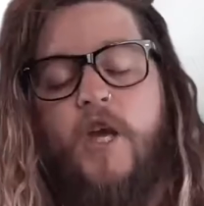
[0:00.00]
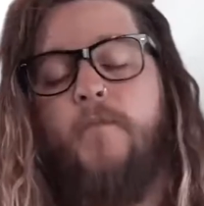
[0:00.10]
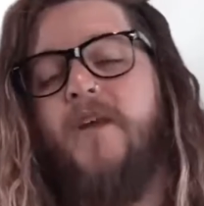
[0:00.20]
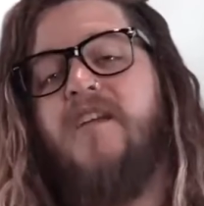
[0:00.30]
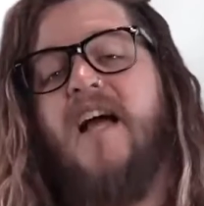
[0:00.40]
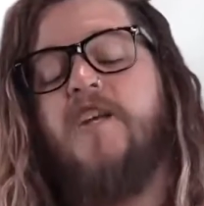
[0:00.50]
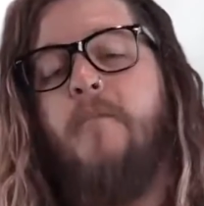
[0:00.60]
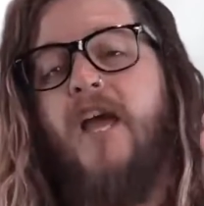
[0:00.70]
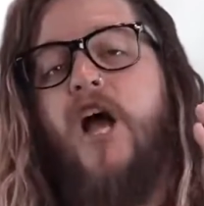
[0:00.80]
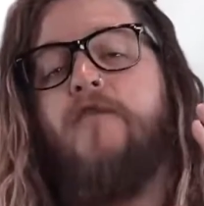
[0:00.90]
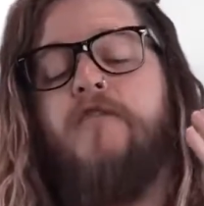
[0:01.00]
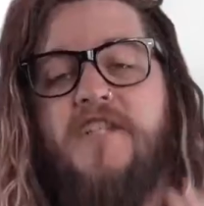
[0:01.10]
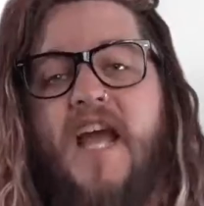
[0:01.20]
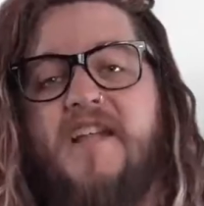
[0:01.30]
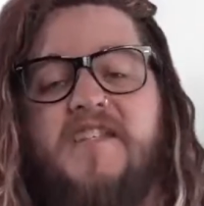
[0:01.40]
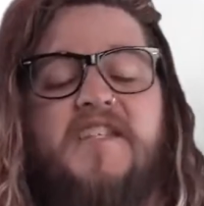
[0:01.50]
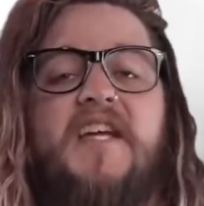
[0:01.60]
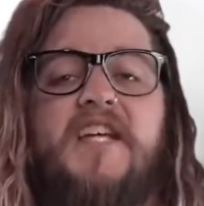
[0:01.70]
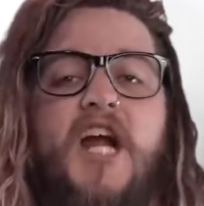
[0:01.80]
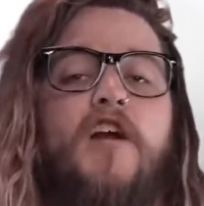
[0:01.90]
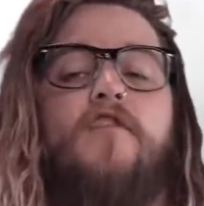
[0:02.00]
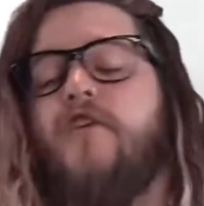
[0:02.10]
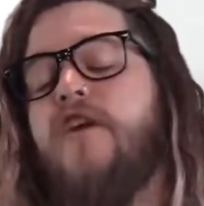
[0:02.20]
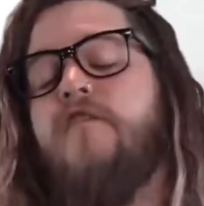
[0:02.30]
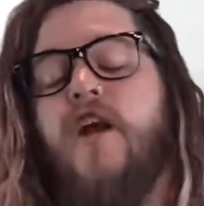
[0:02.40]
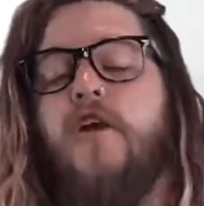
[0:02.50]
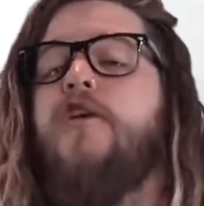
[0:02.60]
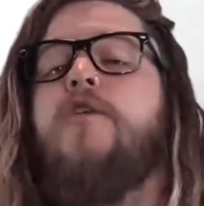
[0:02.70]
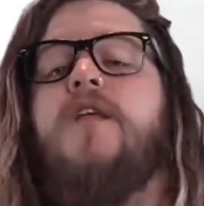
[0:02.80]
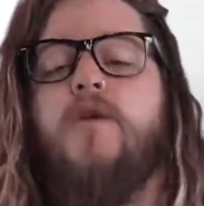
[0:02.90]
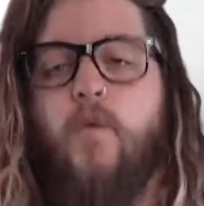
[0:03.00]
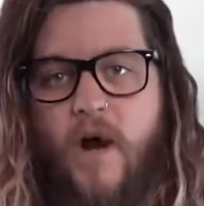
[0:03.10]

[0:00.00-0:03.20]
he would be allowed to pay off her debts and take care of her in a very unique